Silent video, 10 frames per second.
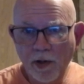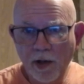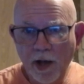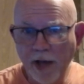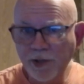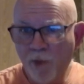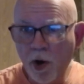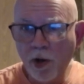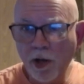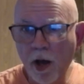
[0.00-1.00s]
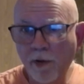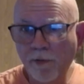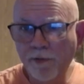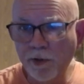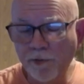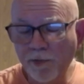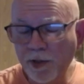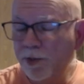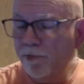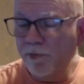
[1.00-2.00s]
as part of your mission,
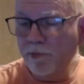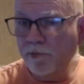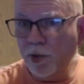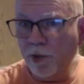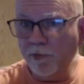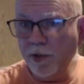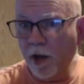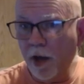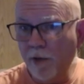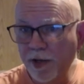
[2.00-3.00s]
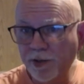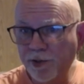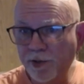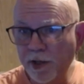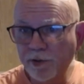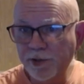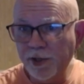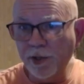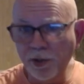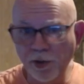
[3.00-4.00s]
your ministry, so
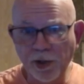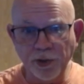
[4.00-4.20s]
that you can